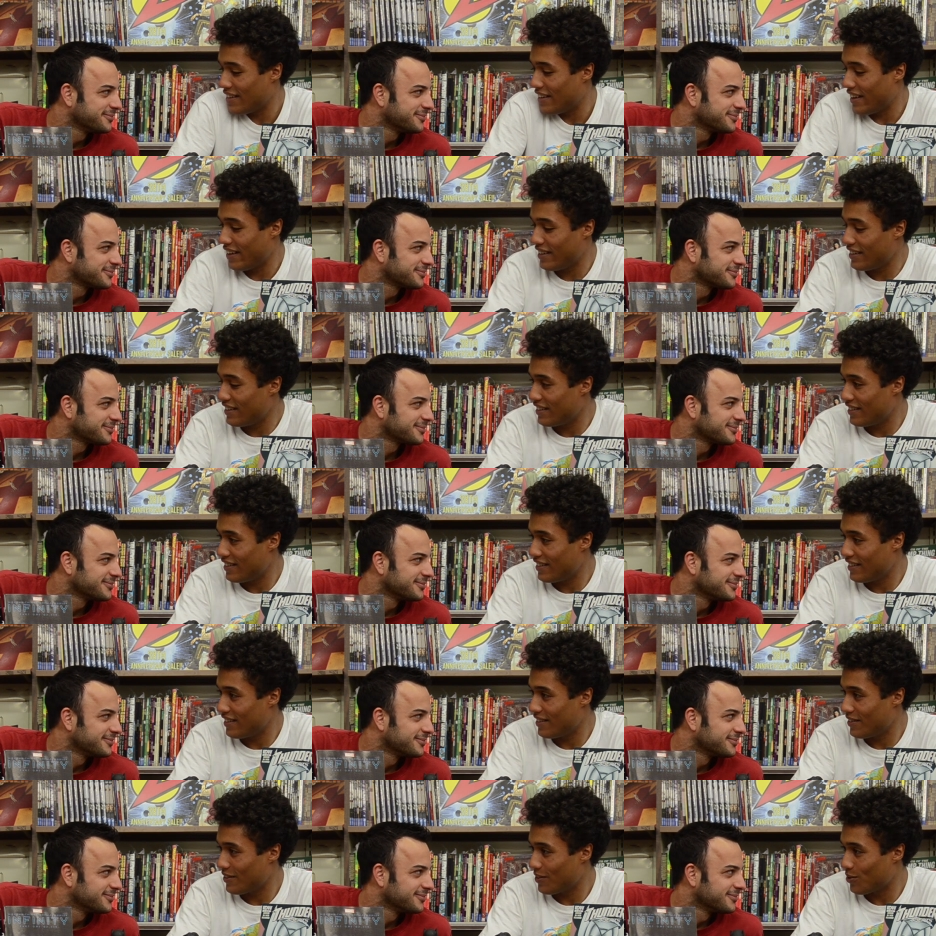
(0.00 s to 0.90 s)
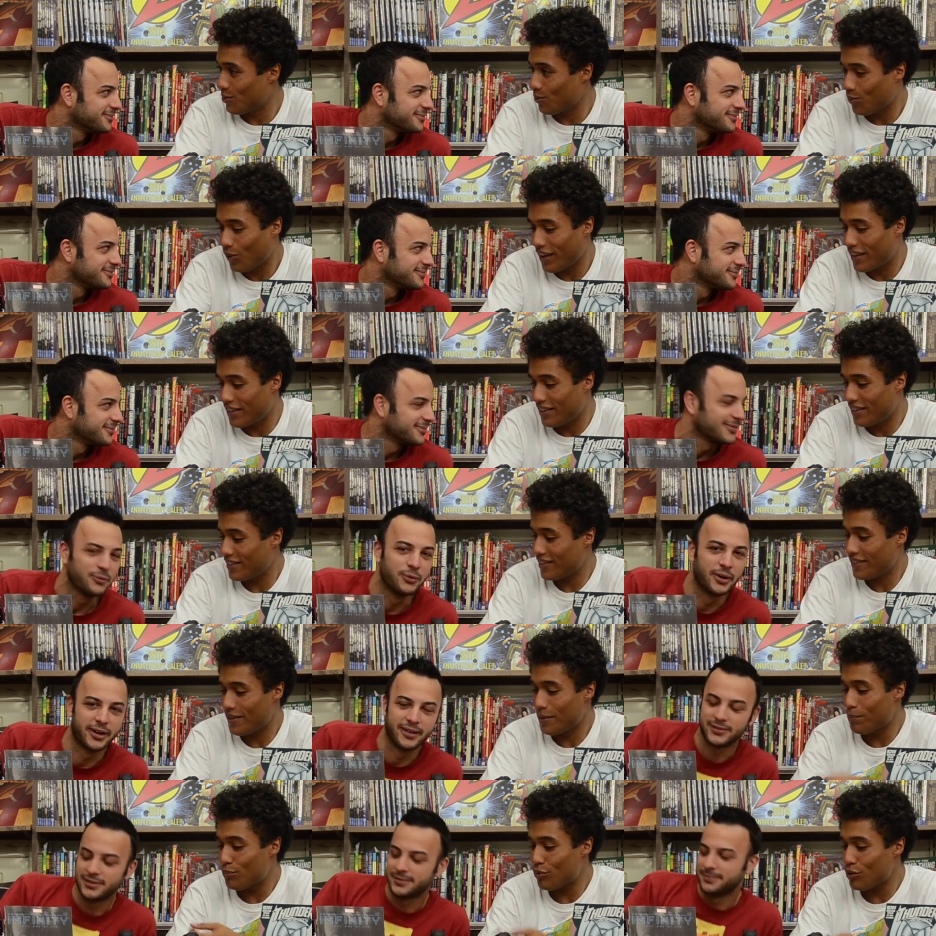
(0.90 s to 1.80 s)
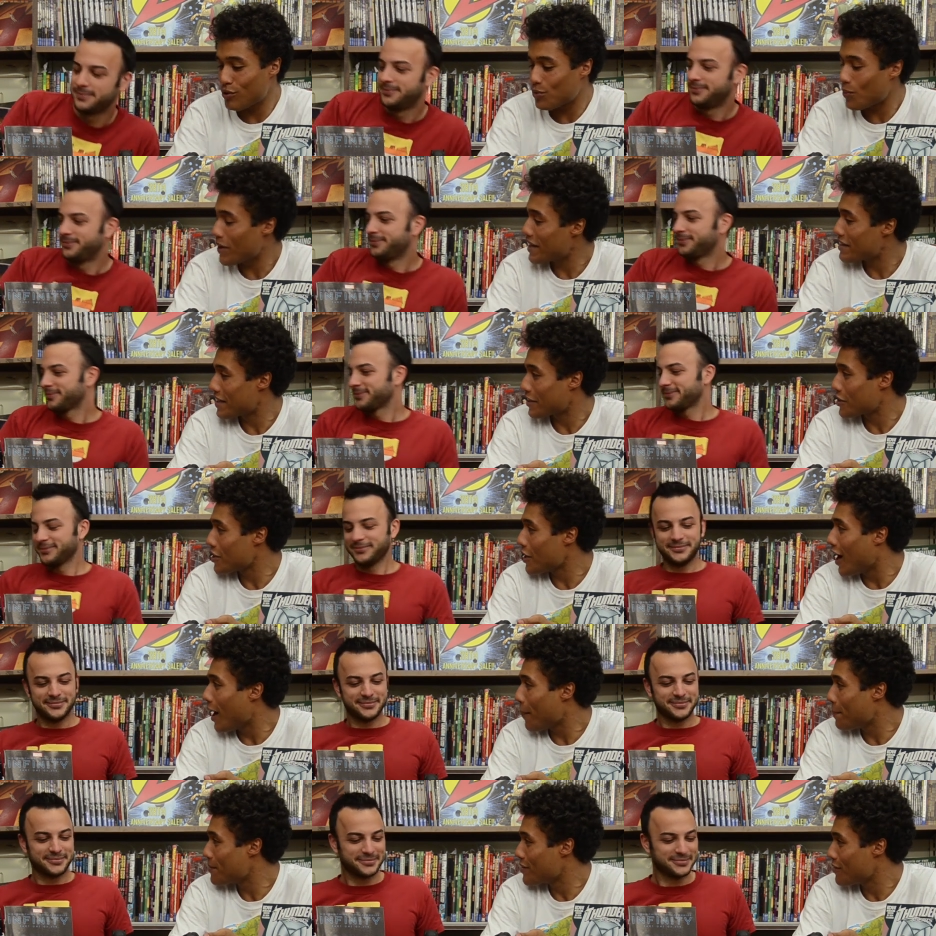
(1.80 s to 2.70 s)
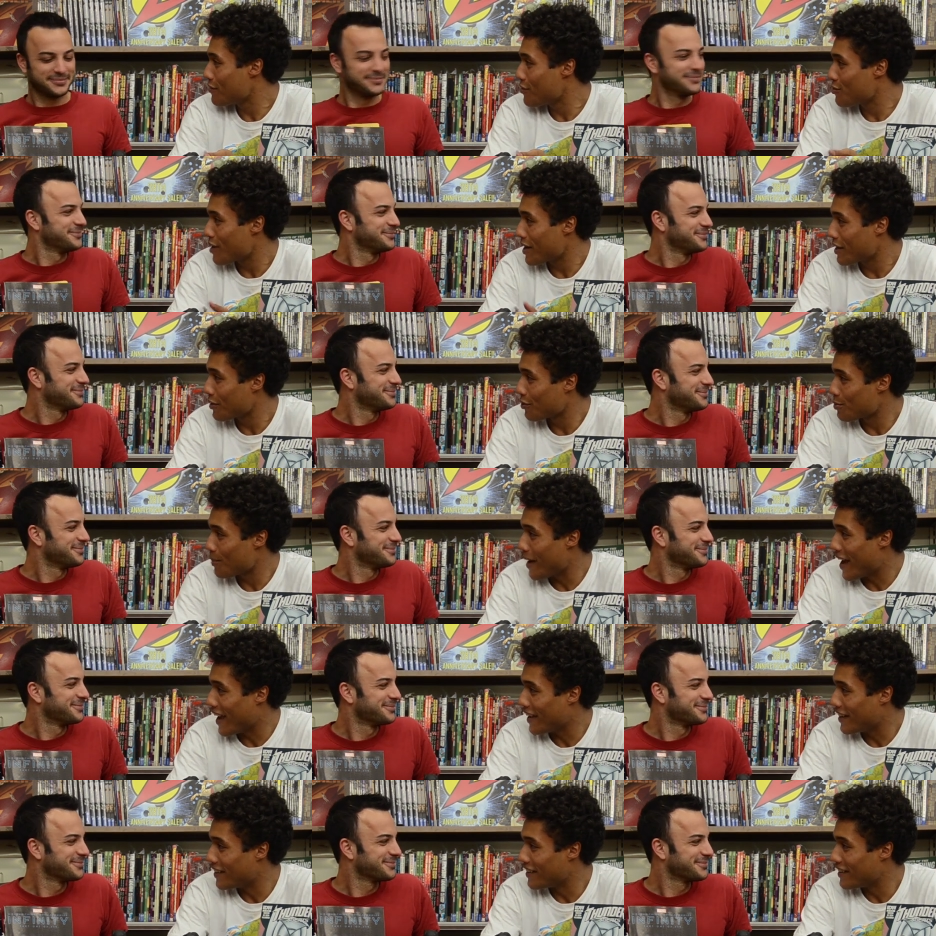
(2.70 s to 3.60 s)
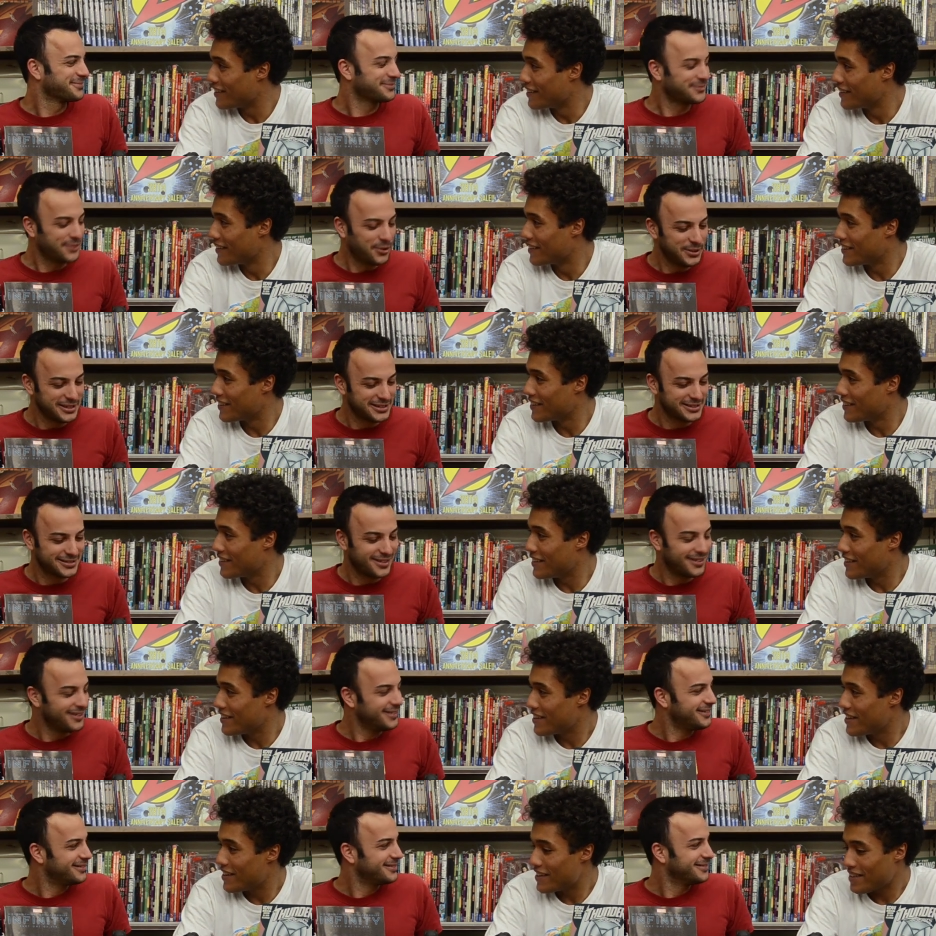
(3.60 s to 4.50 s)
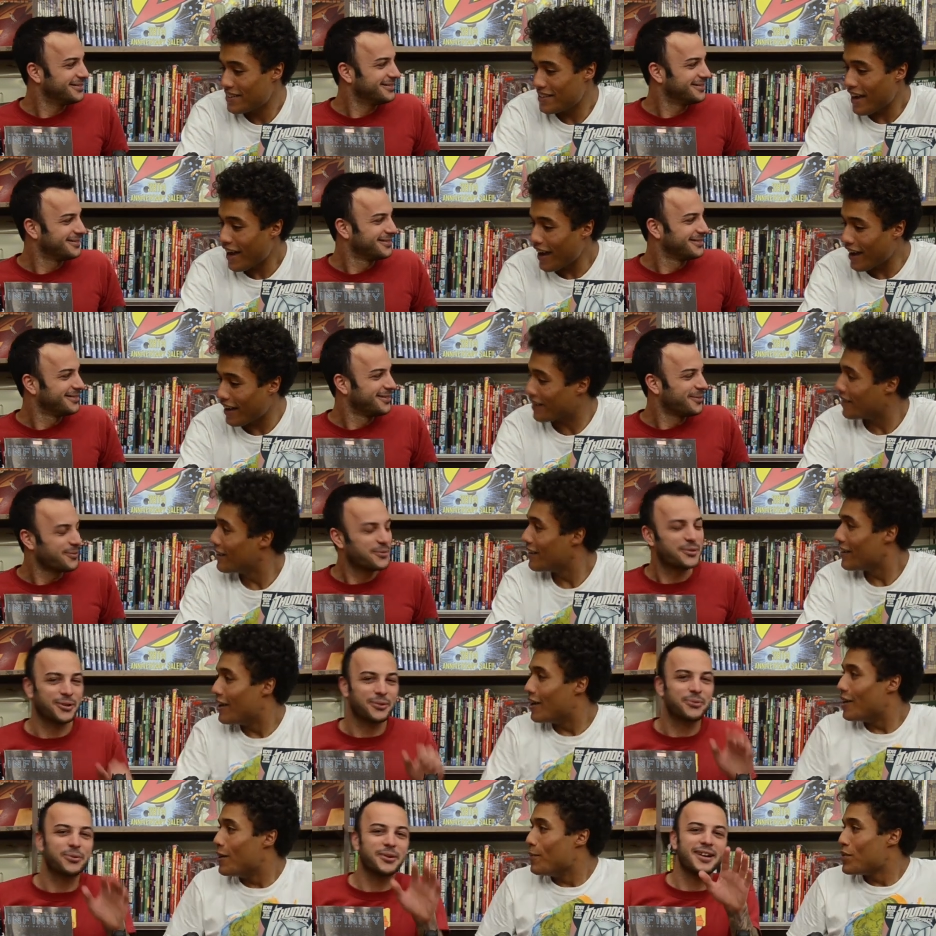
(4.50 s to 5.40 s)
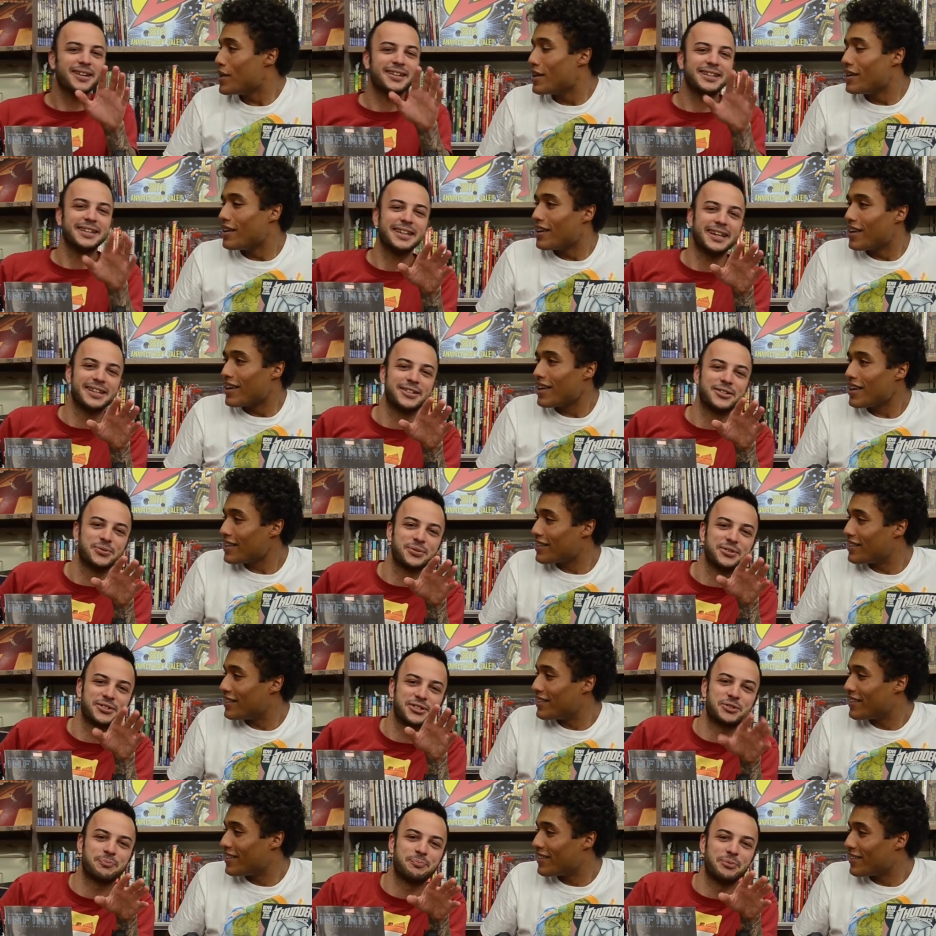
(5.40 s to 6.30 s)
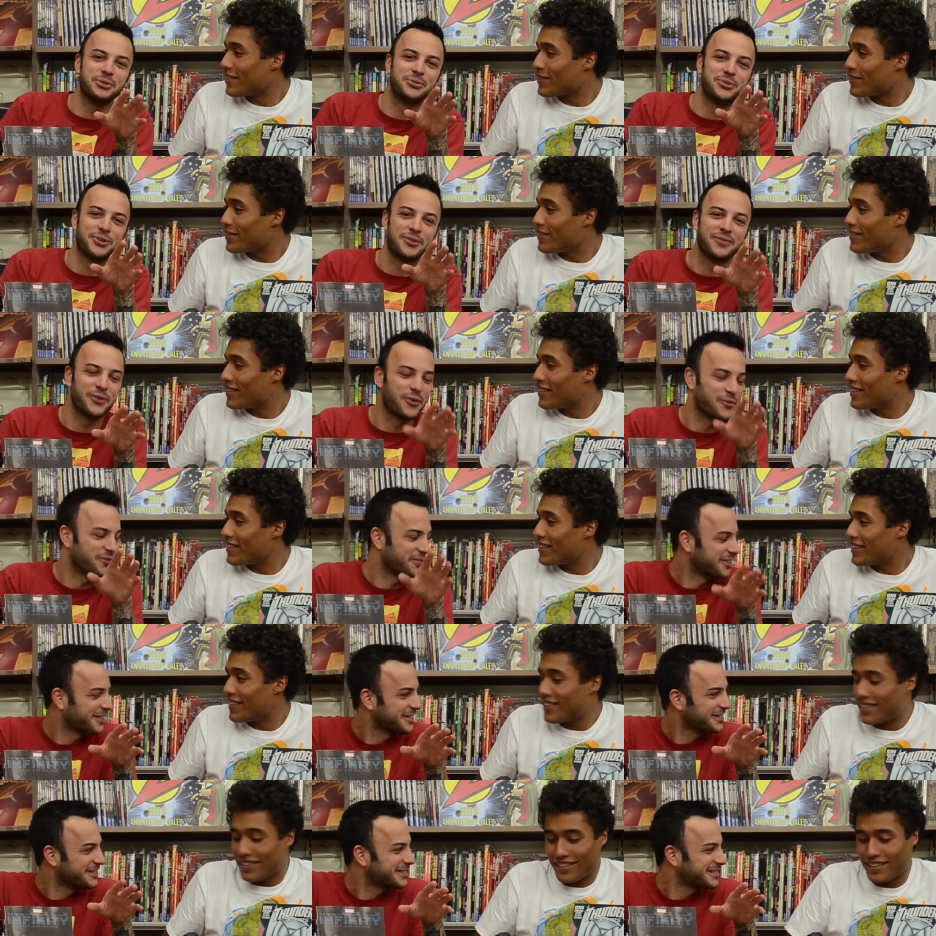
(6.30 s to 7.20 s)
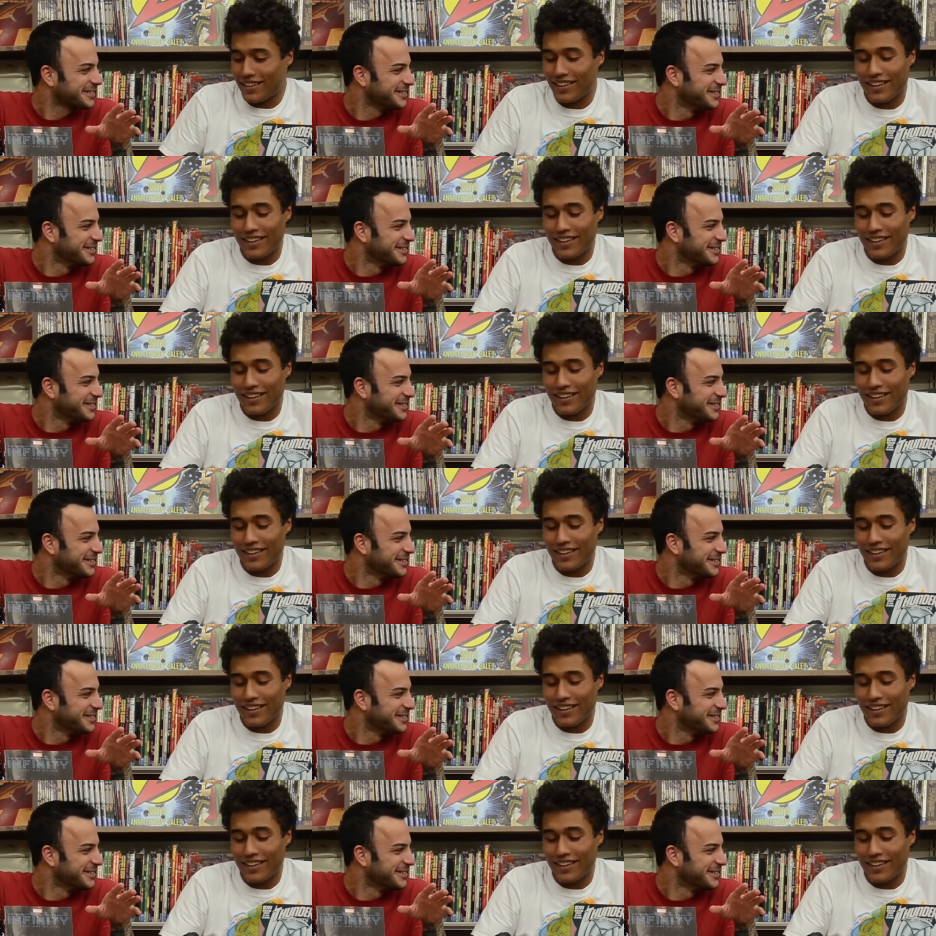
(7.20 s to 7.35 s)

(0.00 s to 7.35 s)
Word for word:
Speaker 1: I. What? Whatever. Bruce Wayne is like the opposite of the regular man. No, he's
Speaker 2: not. Yeah. We're not going to get he, into a dispute over, over this.